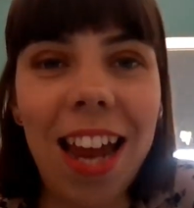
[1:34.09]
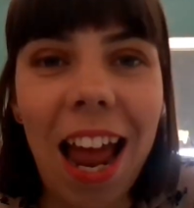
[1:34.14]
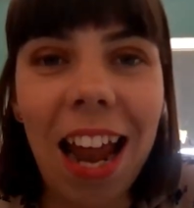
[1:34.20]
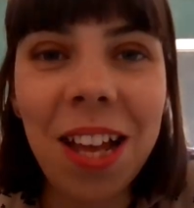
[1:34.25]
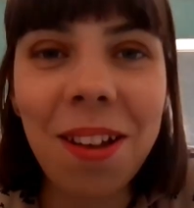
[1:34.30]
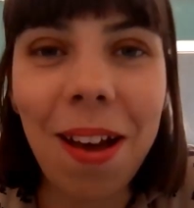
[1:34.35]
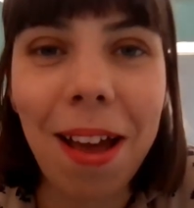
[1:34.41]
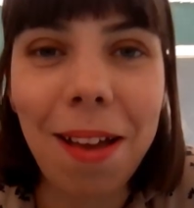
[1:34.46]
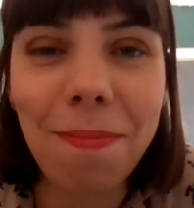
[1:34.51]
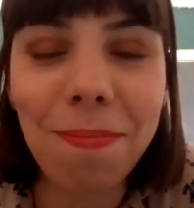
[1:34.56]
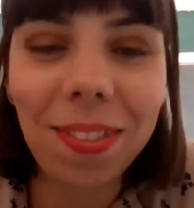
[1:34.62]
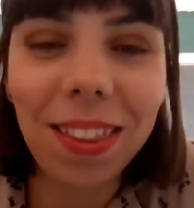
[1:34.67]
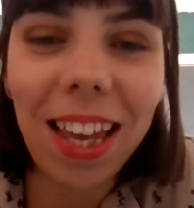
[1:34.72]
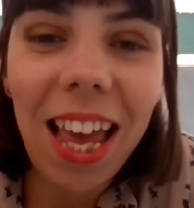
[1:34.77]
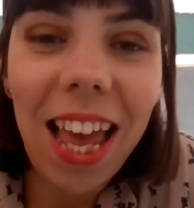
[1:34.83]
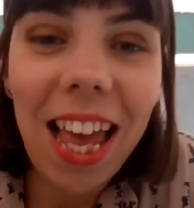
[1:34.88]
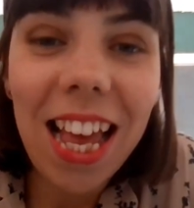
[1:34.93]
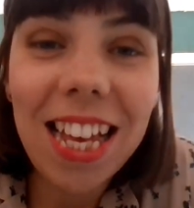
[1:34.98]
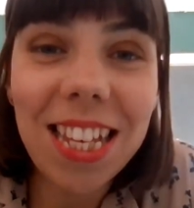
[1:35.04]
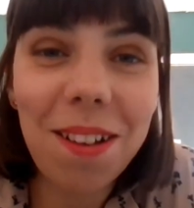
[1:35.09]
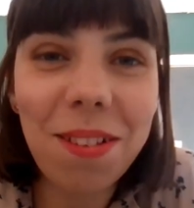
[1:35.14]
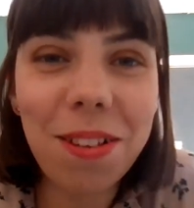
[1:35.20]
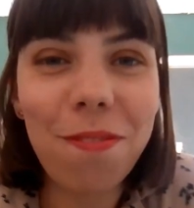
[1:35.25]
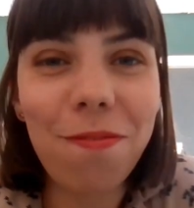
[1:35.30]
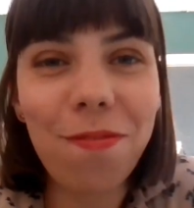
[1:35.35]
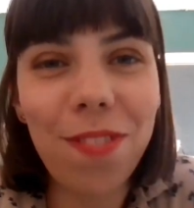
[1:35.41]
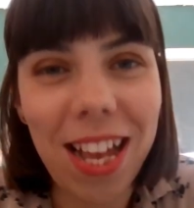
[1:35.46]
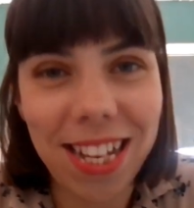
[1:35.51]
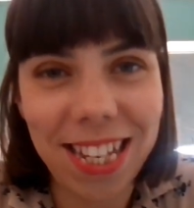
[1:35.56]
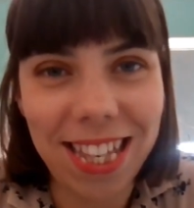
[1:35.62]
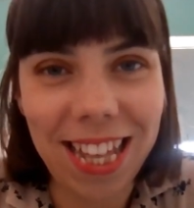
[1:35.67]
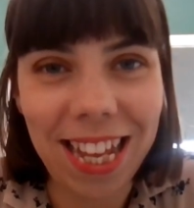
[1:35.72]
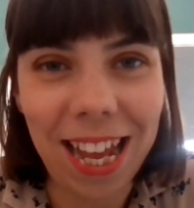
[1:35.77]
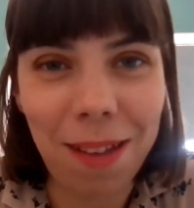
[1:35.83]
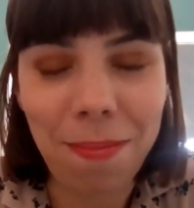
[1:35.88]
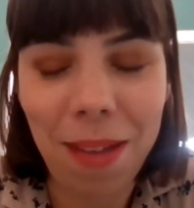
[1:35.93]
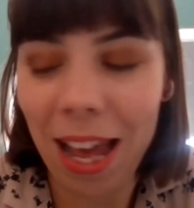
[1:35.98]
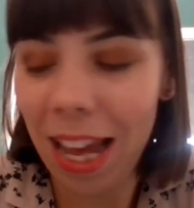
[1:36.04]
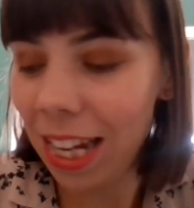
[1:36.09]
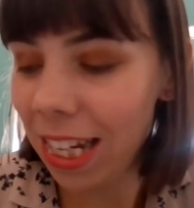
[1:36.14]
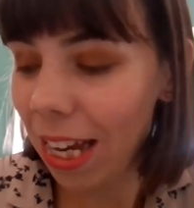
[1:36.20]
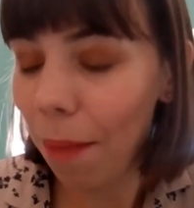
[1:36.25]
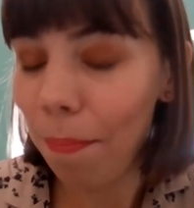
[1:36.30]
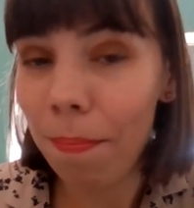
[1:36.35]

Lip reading: Anyway, so that was the first thing I made.